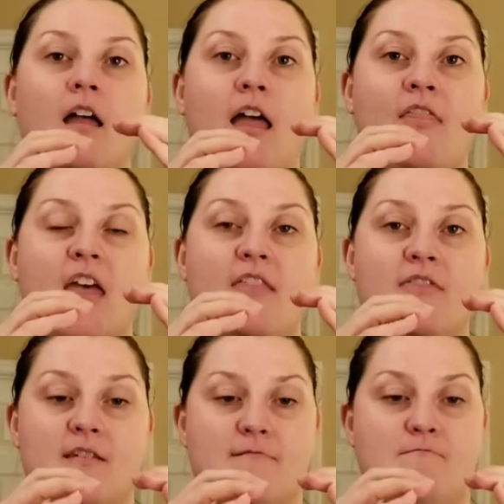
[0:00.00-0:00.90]
And then
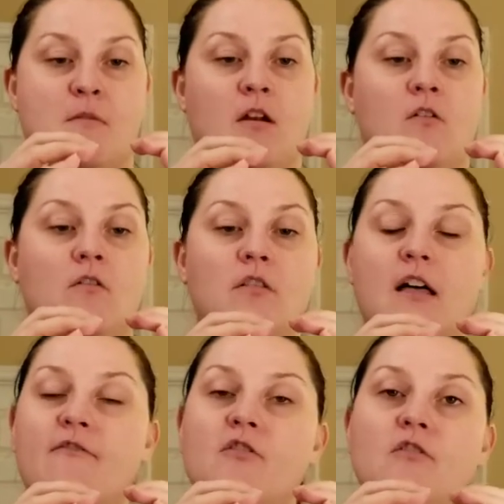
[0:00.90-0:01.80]
the middle
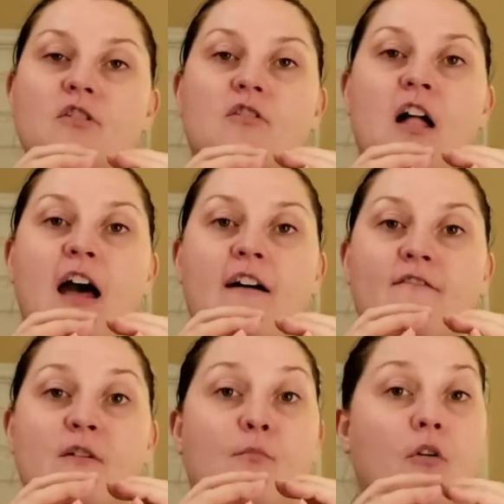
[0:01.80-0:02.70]
level, you'll
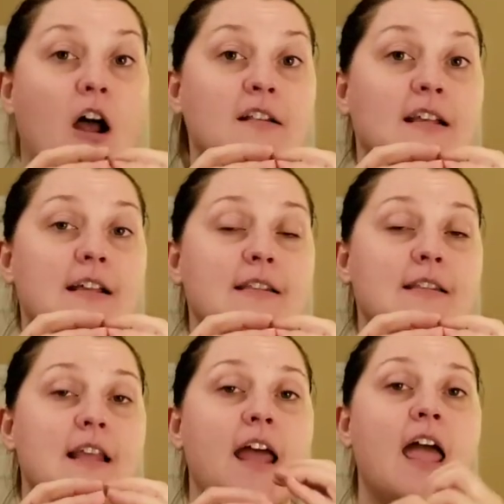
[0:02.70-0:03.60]
have the
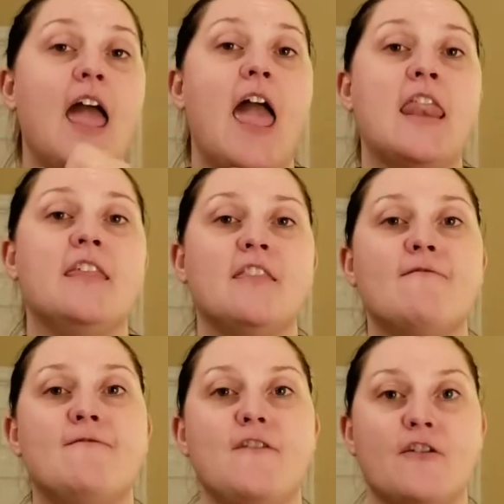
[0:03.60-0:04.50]
process. And in the
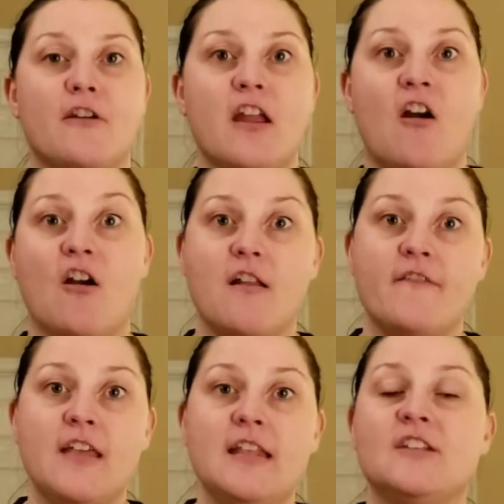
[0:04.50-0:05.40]
very heart of
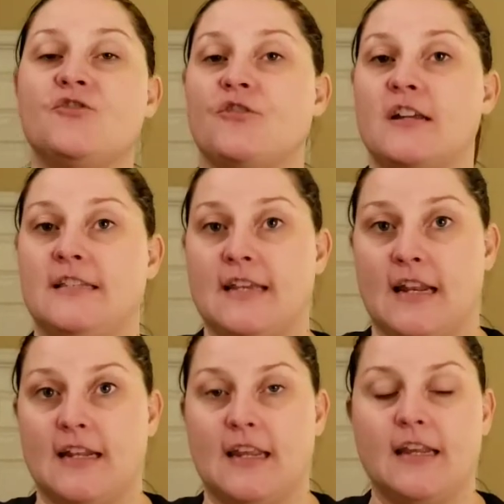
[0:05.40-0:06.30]
it is your
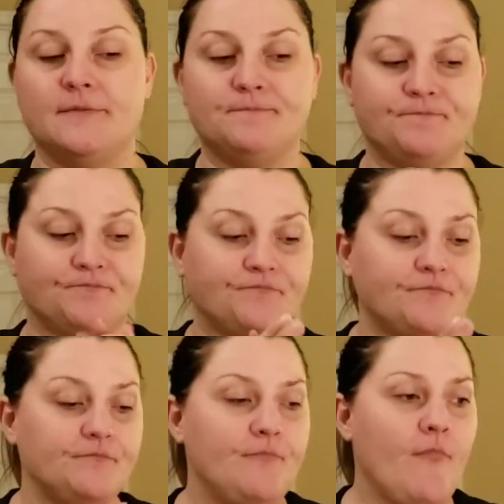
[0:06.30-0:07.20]
identity.
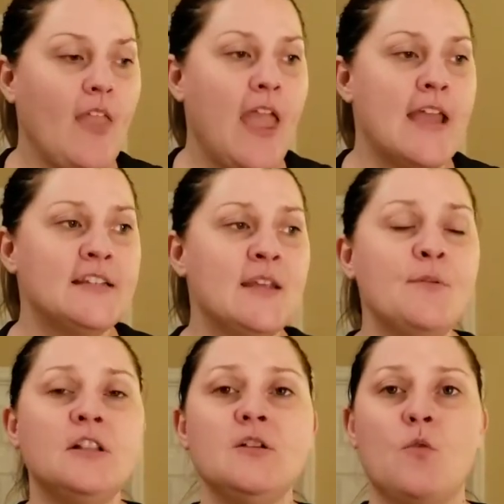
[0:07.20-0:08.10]
And
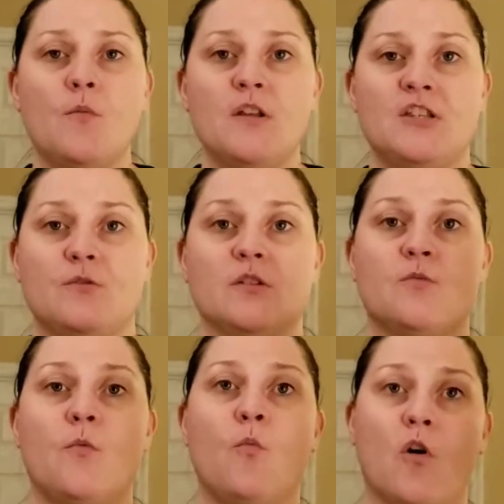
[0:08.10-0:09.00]
typically what we do is
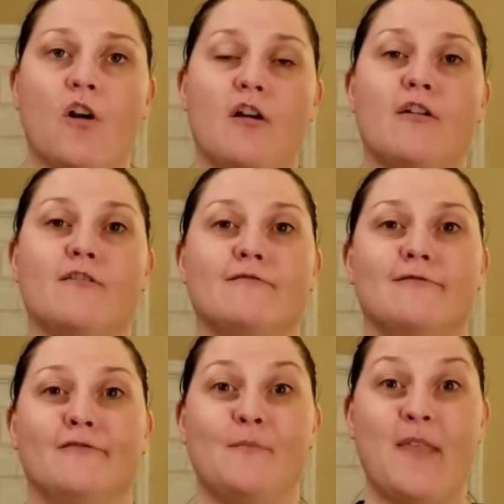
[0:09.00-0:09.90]
we work
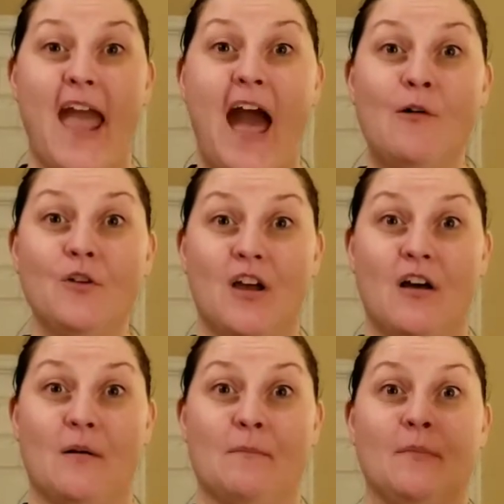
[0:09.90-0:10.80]
from the
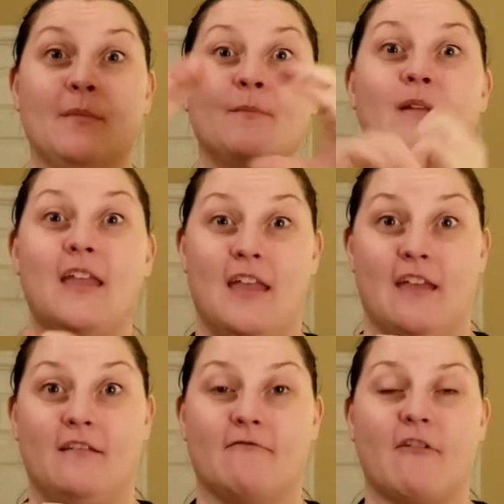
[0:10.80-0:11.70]
outcome
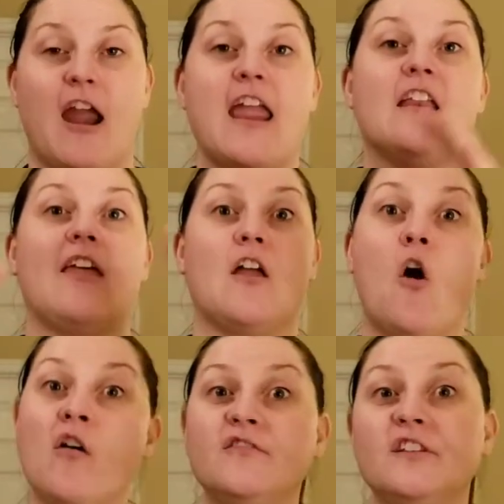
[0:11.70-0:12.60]
in, right? Like
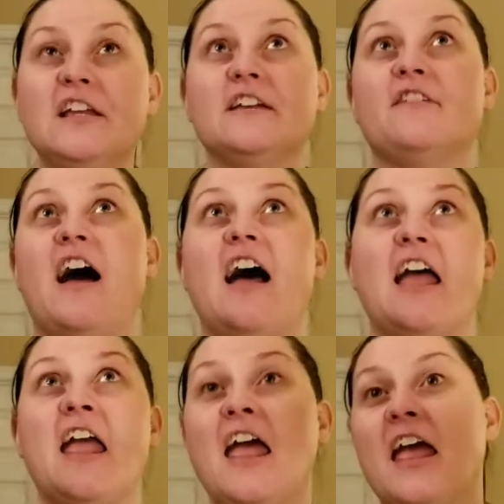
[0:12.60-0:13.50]
hopefully if I,